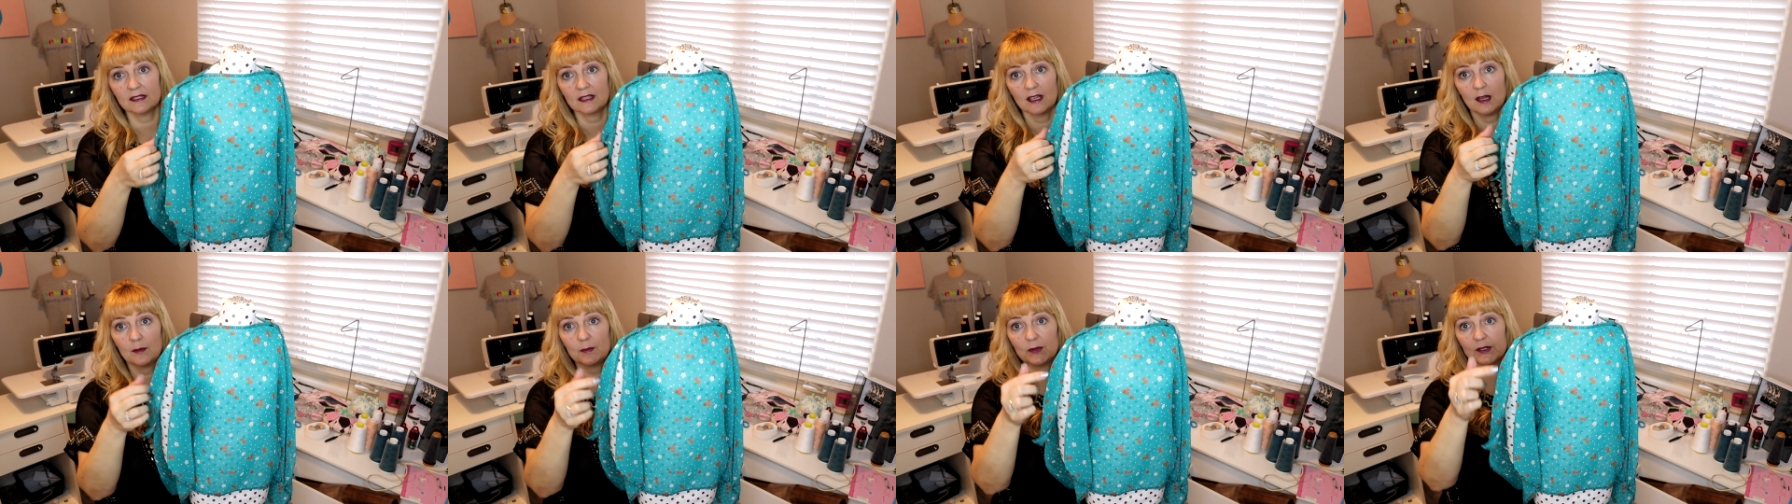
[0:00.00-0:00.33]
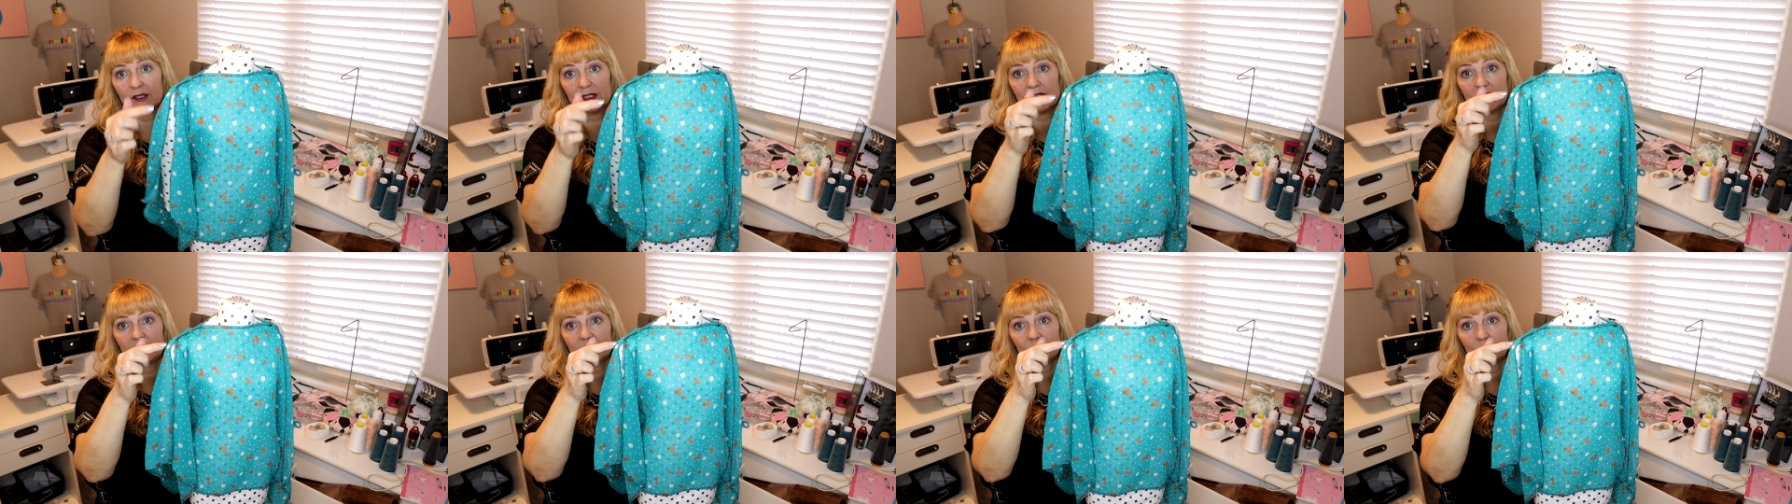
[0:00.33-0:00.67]
the
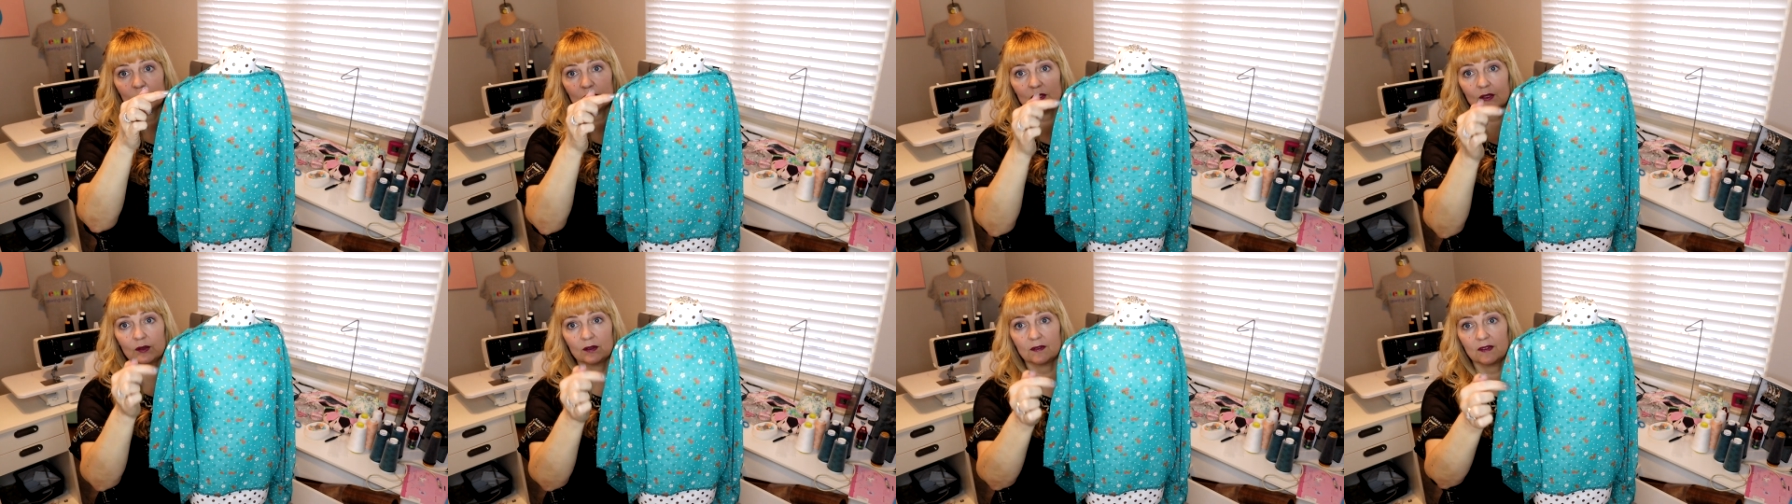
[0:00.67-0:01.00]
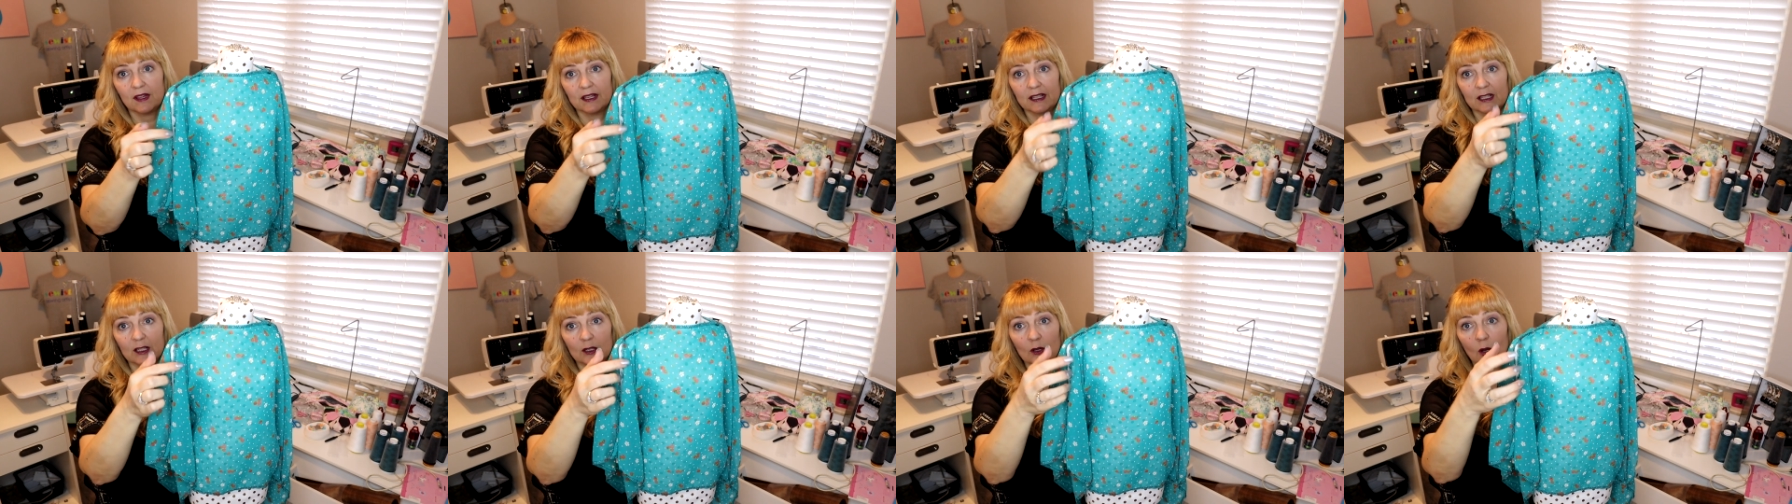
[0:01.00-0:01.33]
upper sleeve so it's sort of
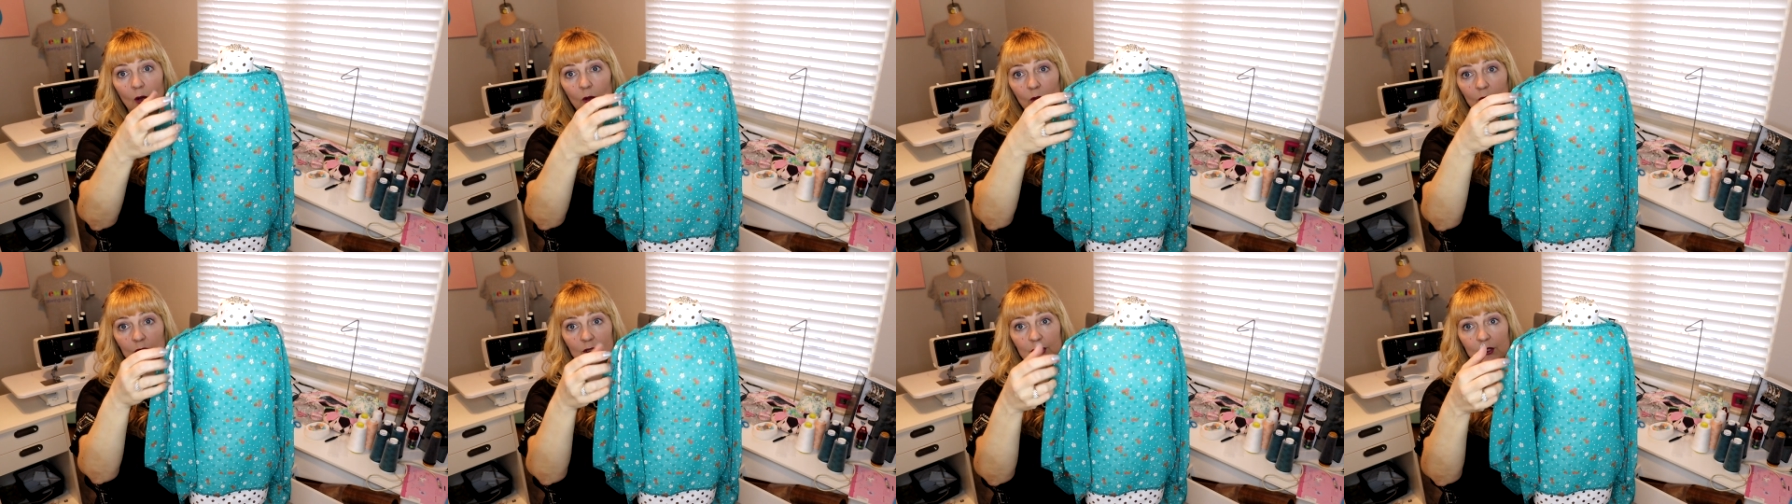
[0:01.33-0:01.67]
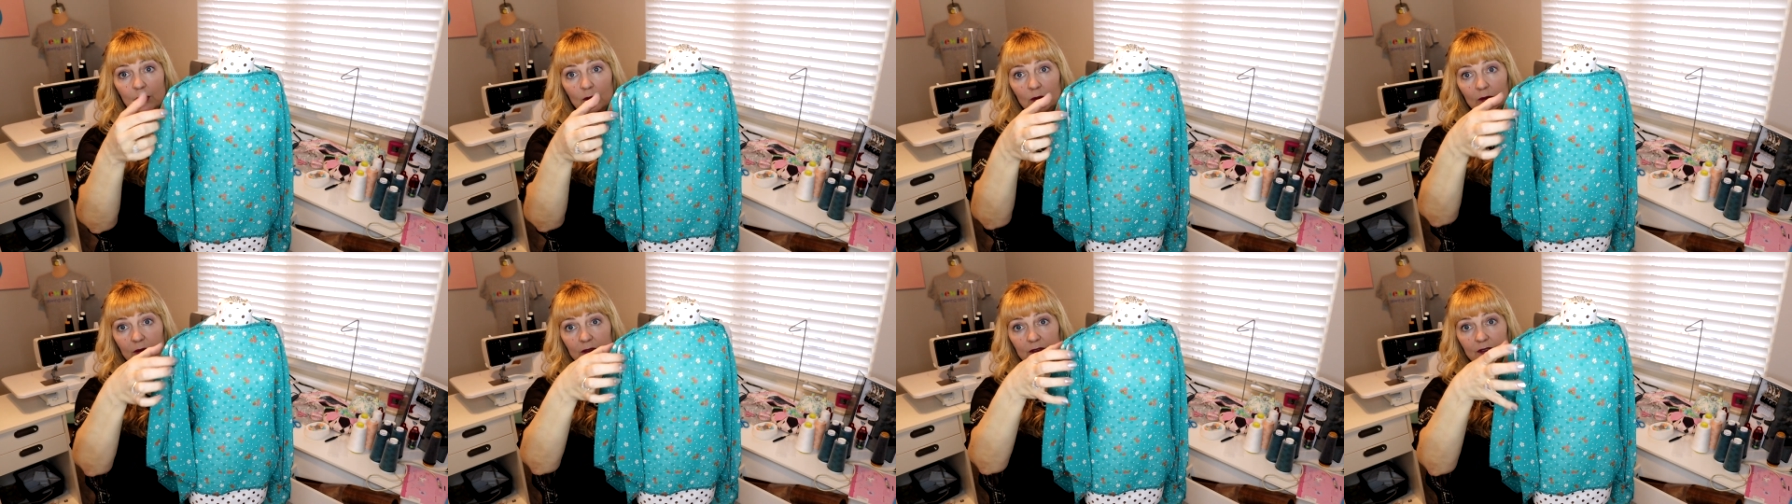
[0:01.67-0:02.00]
like a cold
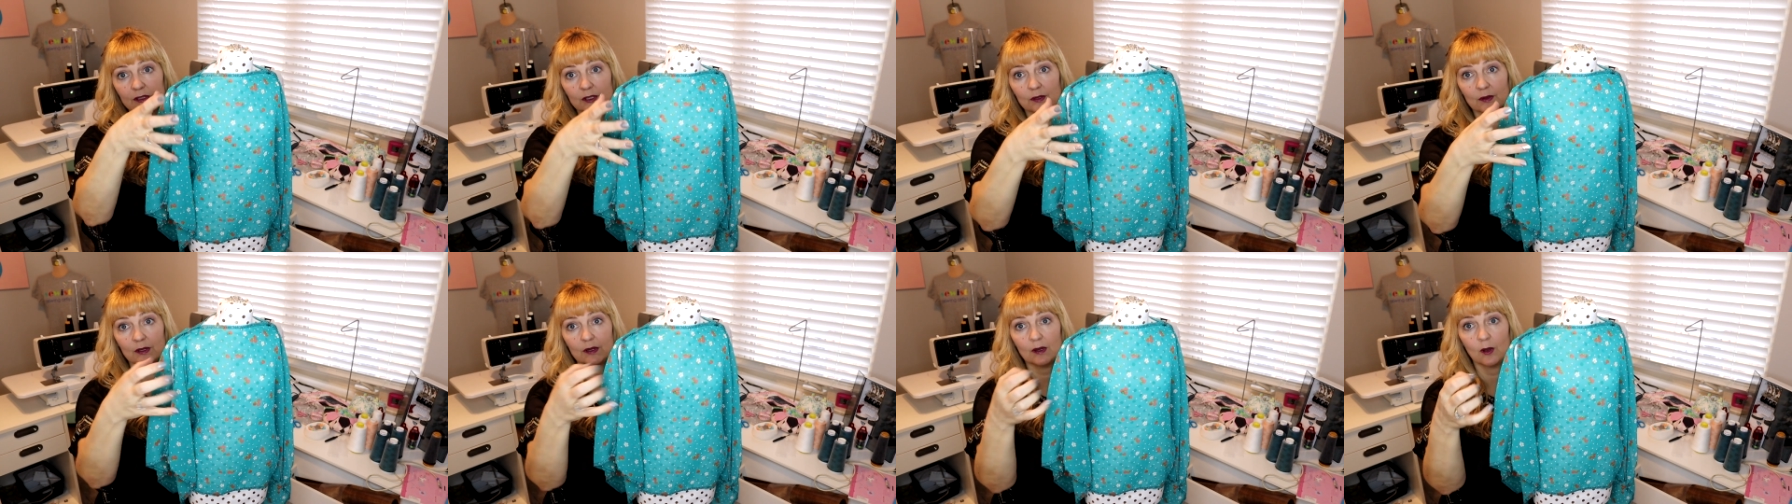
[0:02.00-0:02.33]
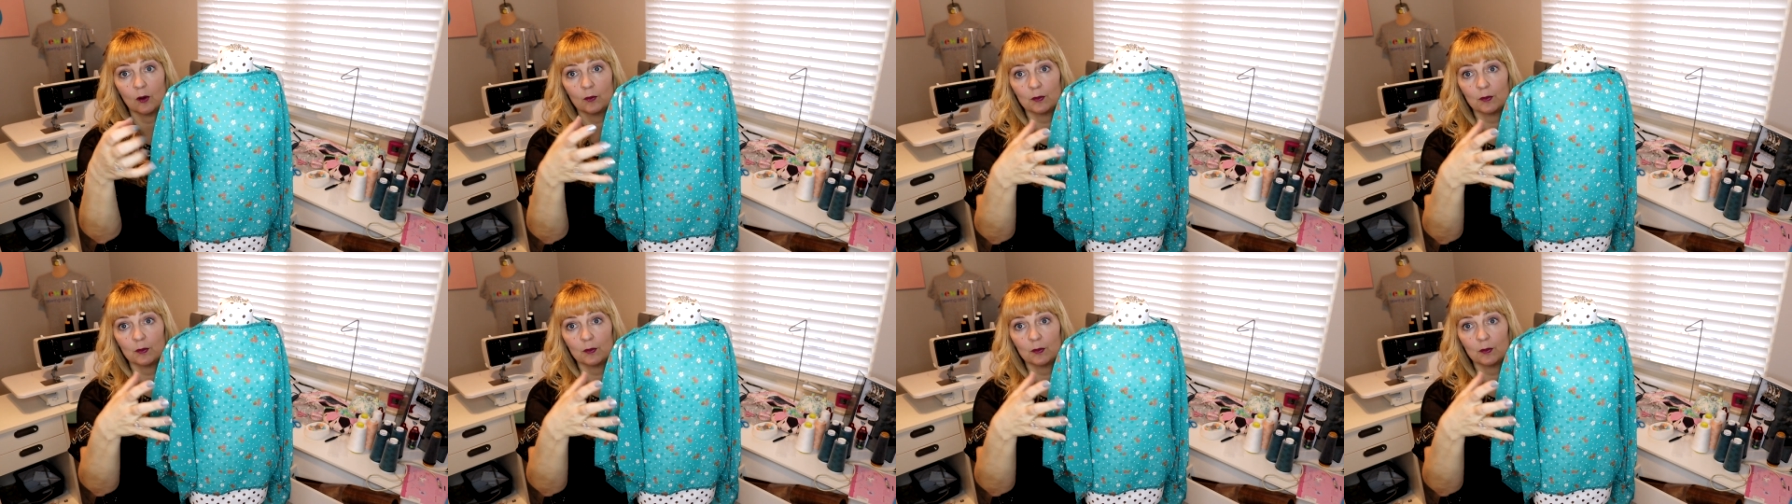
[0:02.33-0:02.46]
shoulder so it